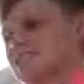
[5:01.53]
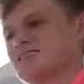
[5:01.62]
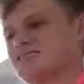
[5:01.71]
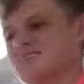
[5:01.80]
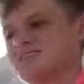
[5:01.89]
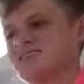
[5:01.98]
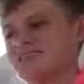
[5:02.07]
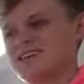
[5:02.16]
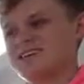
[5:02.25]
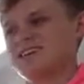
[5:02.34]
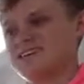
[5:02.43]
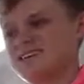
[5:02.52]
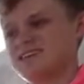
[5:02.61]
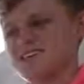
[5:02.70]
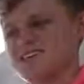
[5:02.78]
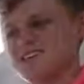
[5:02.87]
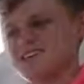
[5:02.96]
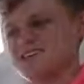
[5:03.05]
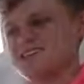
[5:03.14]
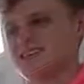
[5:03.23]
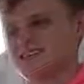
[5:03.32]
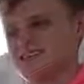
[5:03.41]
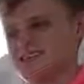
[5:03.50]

[no speech]